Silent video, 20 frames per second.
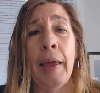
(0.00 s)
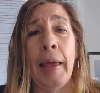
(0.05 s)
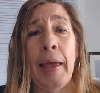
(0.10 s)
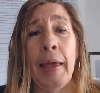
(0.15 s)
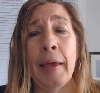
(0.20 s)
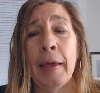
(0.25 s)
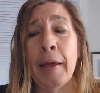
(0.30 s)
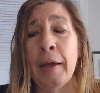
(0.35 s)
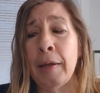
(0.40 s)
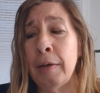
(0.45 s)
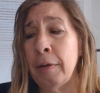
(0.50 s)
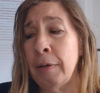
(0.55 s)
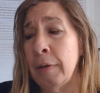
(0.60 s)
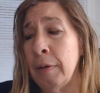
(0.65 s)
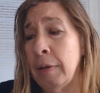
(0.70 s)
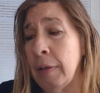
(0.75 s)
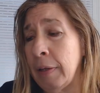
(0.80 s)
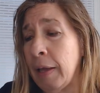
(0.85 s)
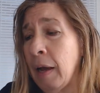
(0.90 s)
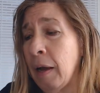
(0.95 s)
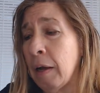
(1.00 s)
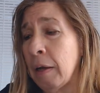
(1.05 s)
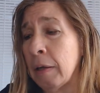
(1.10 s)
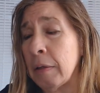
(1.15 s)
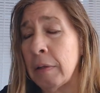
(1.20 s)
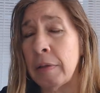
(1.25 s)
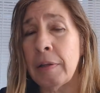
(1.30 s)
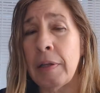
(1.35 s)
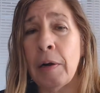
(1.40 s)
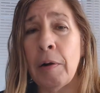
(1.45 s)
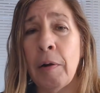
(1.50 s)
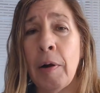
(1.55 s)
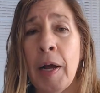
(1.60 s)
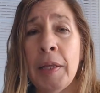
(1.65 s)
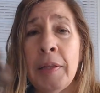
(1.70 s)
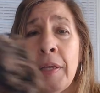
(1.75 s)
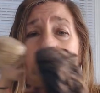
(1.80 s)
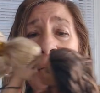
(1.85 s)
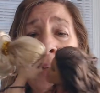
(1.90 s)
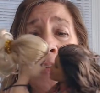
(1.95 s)
And yeah, they're
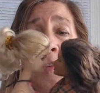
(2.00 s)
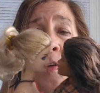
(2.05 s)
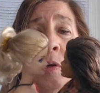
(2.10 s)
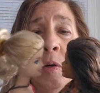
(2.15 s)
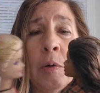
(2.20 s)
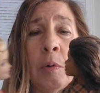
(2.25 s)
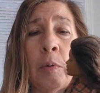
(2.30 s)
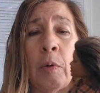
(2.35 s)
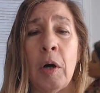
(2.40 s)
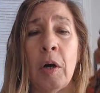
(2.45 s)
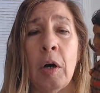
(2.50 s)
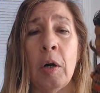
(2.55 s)
on that too.